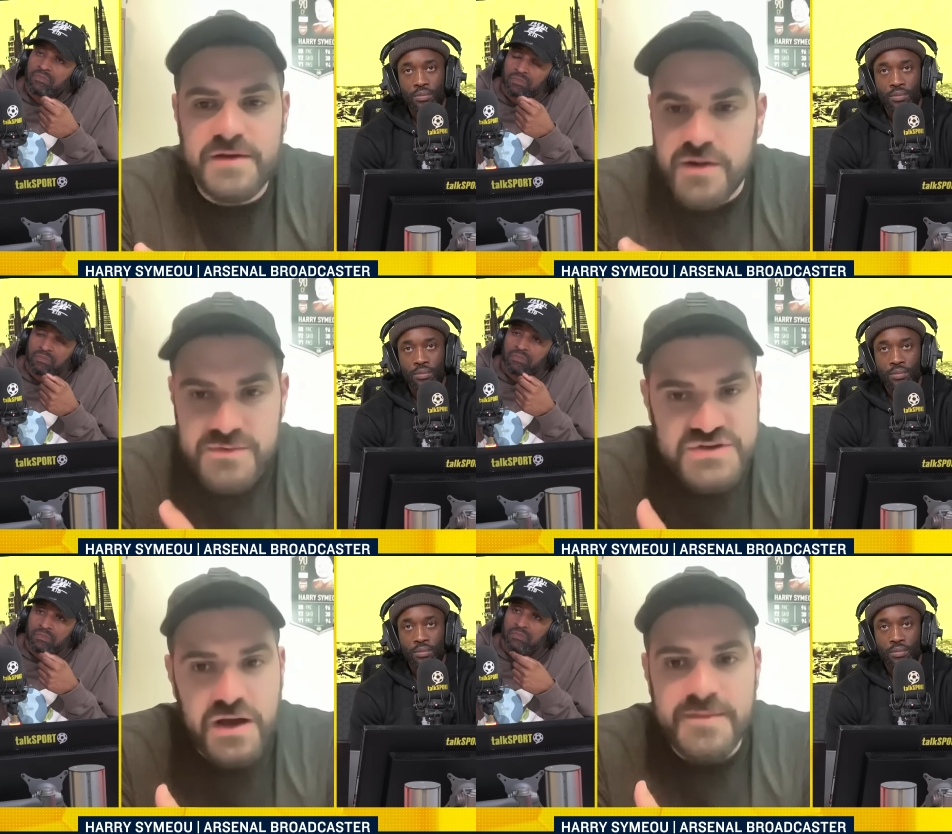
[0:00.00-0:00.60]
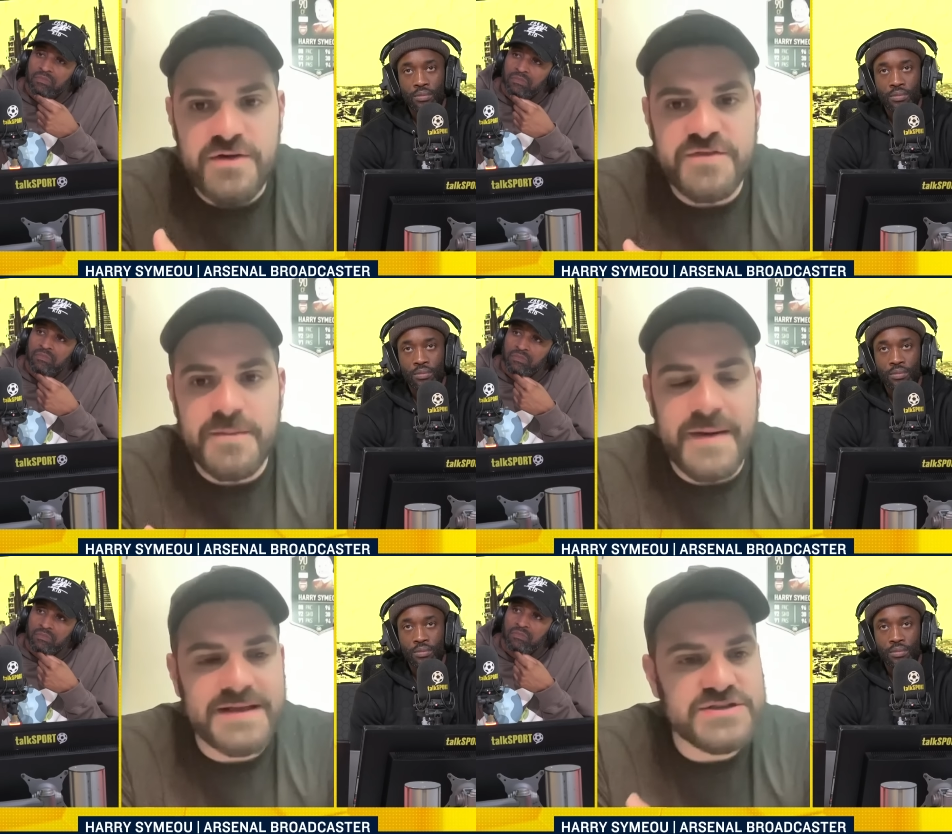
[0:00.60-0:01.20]
Speaker 1: You know, he was coming off
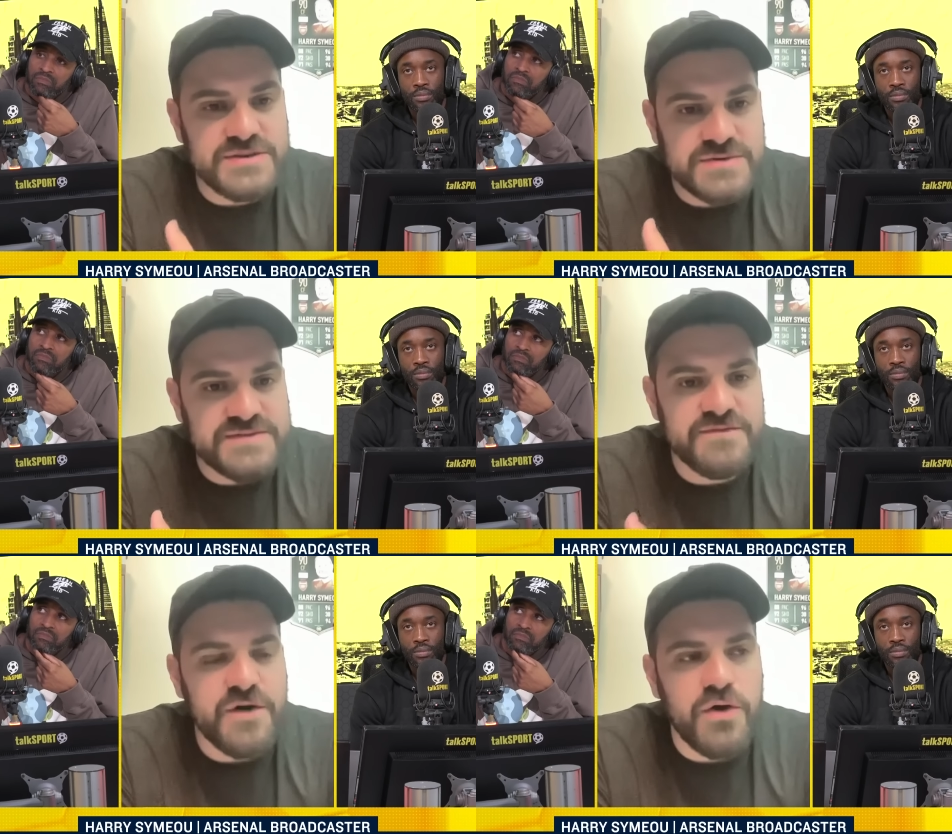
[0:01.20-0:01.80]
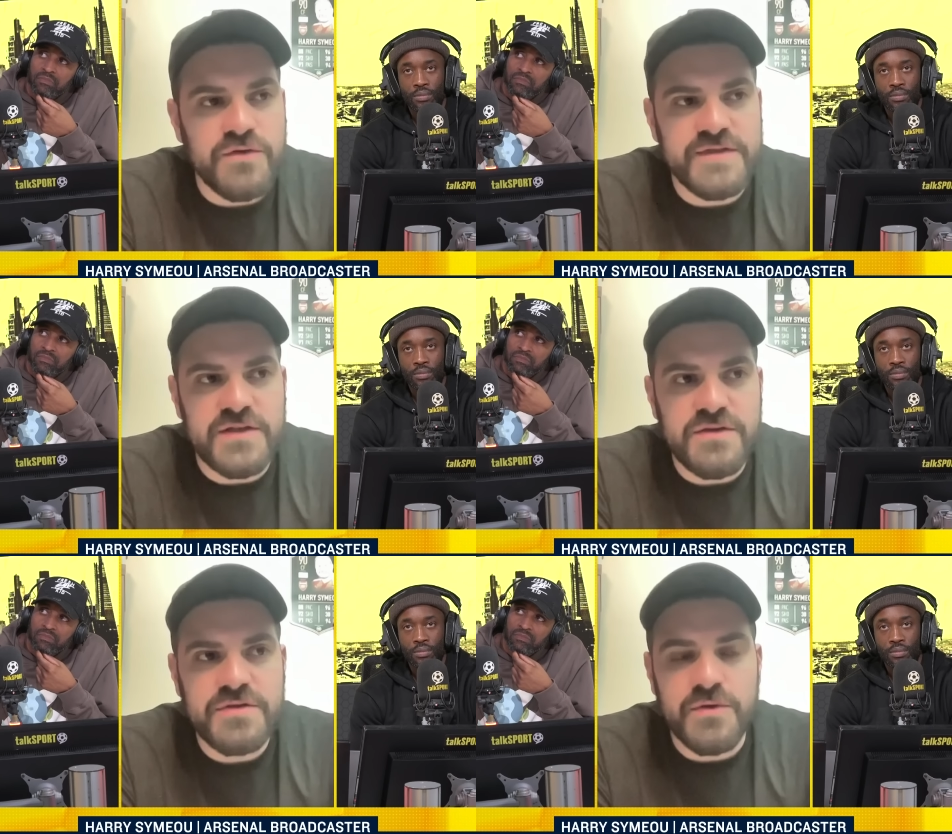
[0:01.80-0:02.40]
the bench, he was involved,
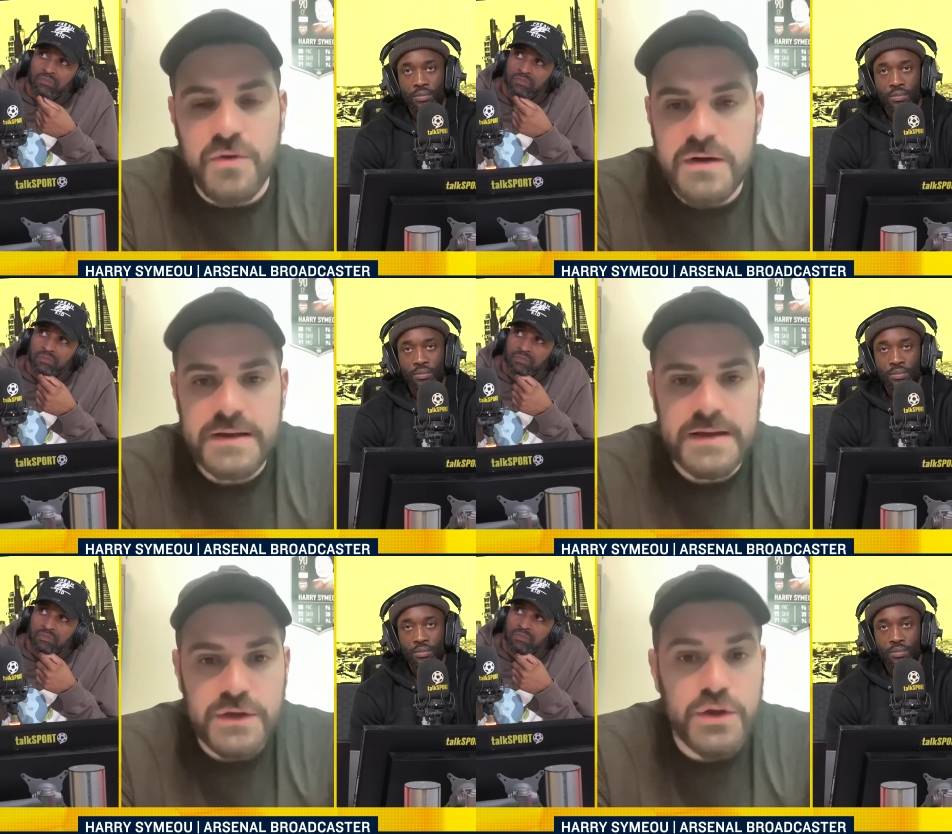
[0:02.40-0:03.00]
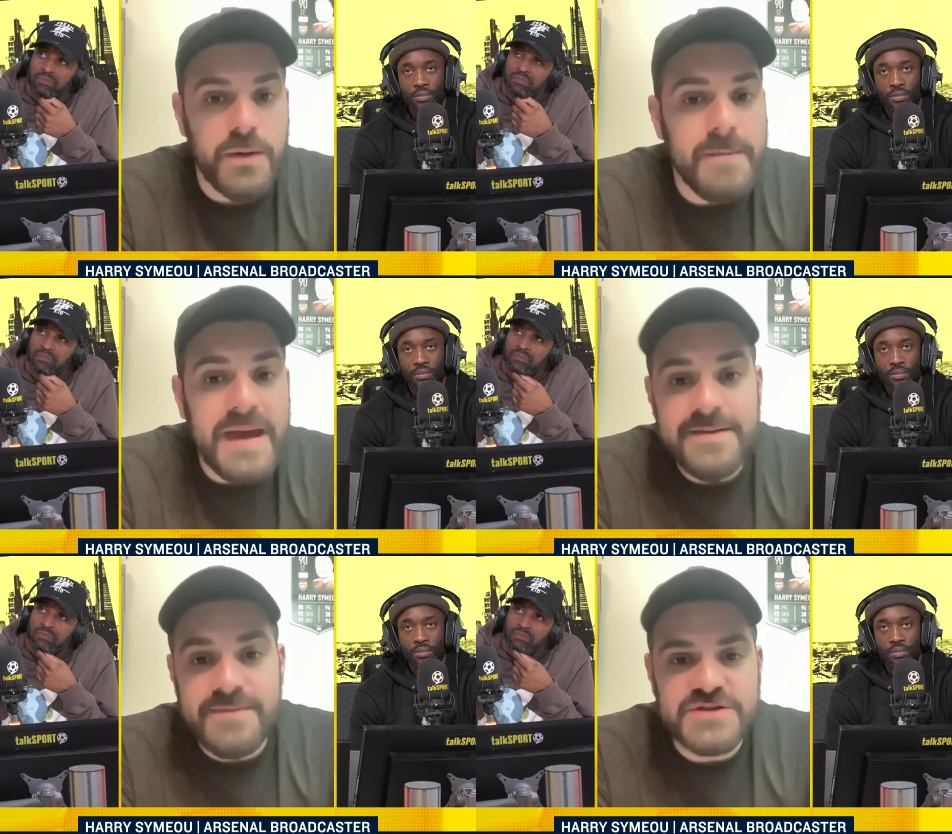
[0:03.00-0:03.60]
and you thought, you know,
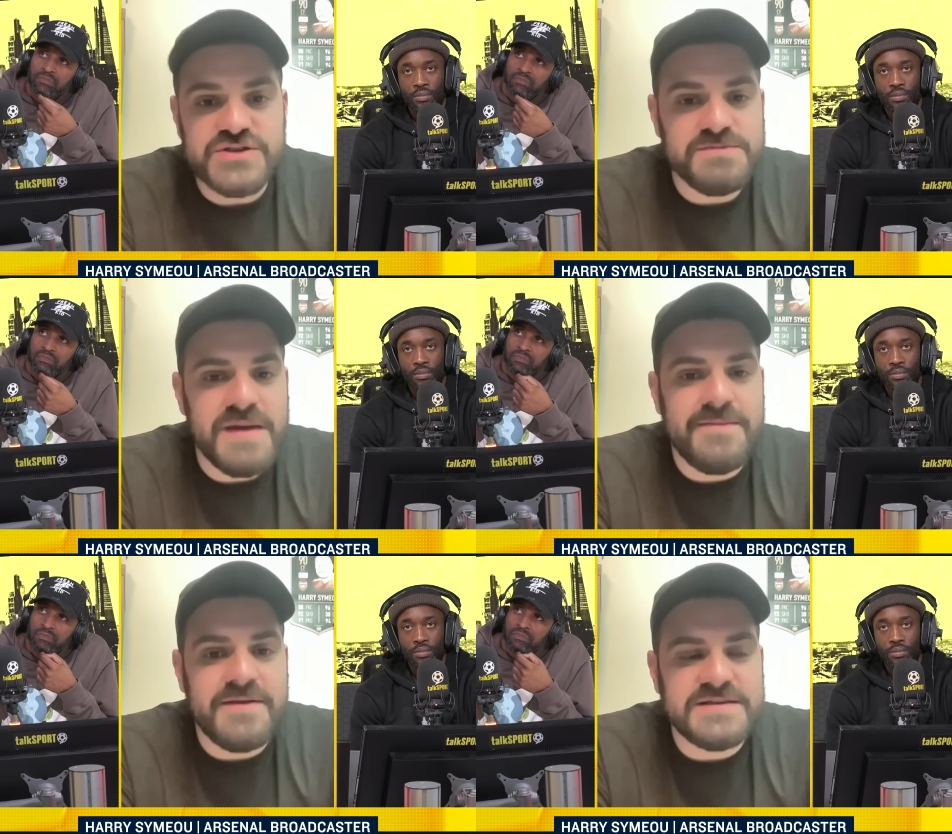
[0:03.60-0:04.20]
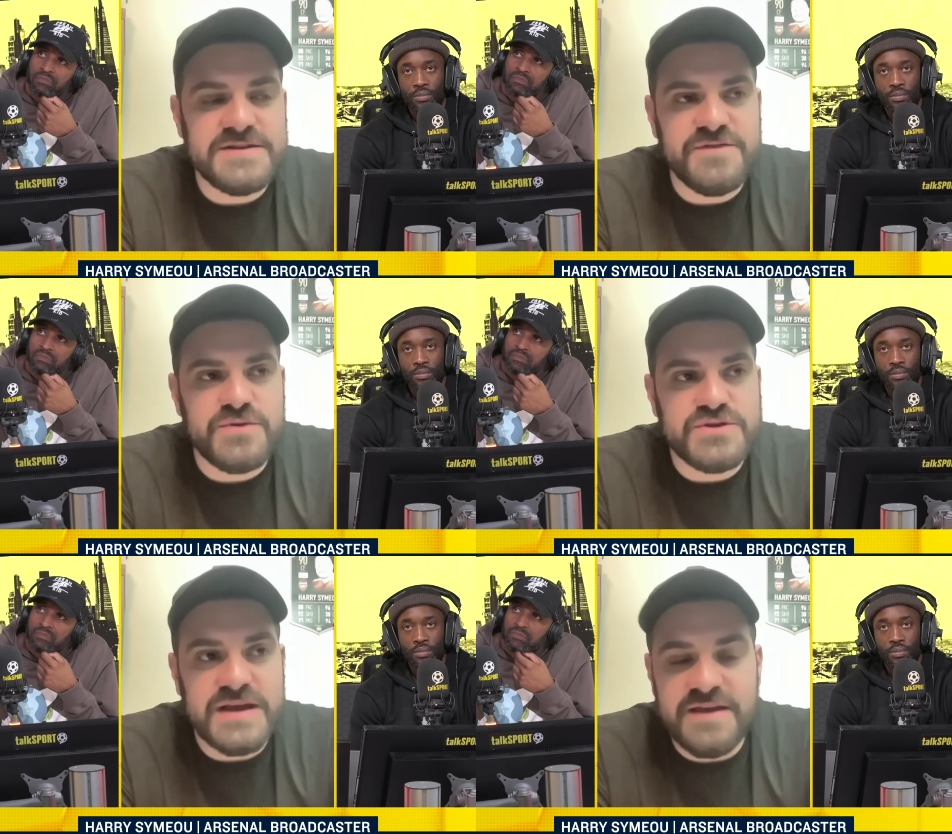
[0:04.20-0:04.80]
maybe, just maybe there's a
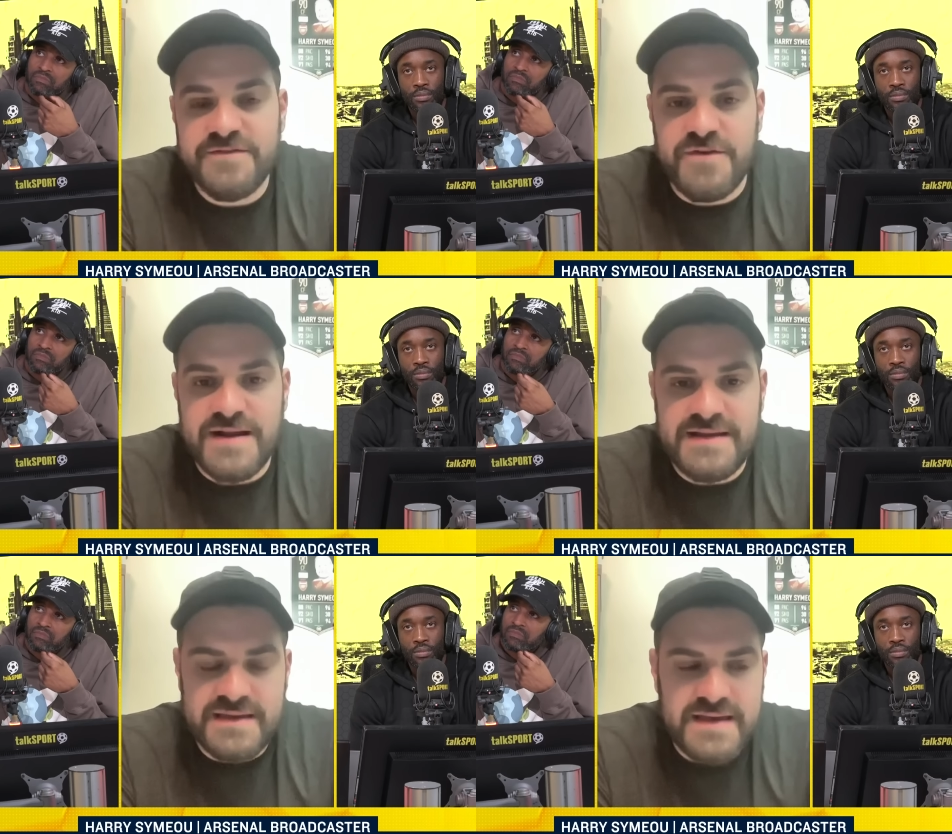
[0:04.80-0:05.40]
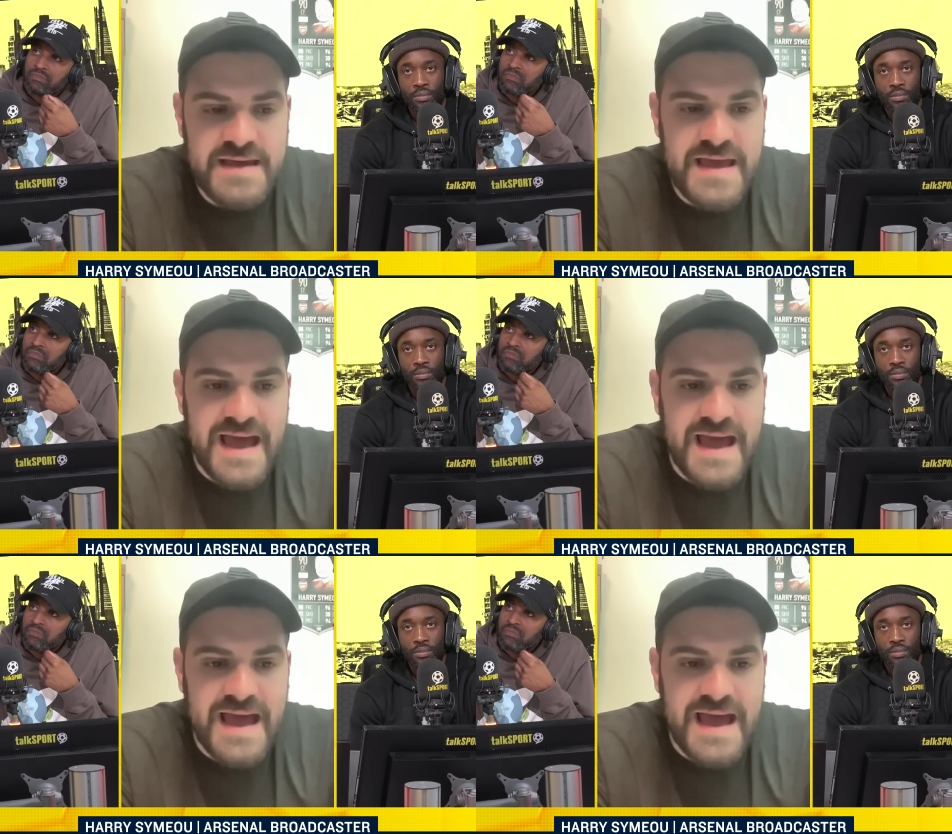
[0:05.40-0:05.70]
future here for Eddie